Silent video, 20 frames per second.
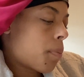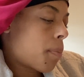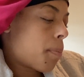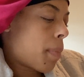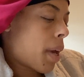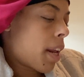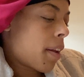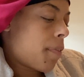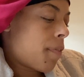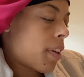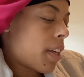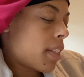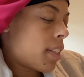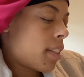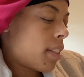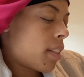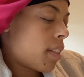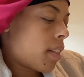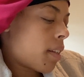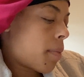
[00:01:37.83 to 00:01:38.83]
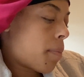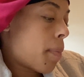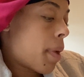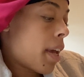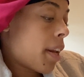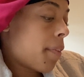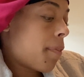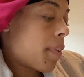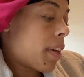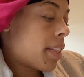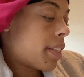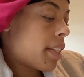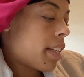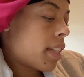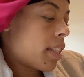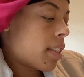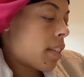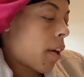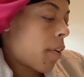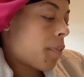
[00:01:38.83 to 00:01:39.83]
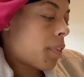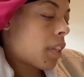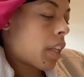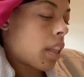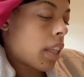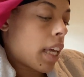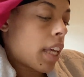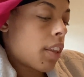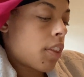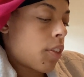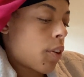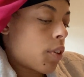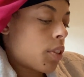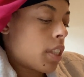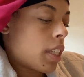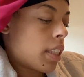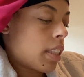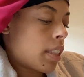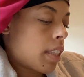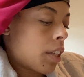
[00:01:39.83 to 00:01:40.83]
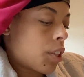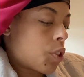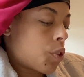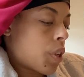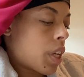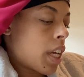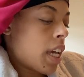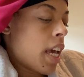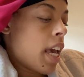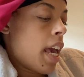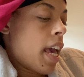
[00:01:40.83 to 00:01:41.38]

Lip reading: manifested itself in the late 13th century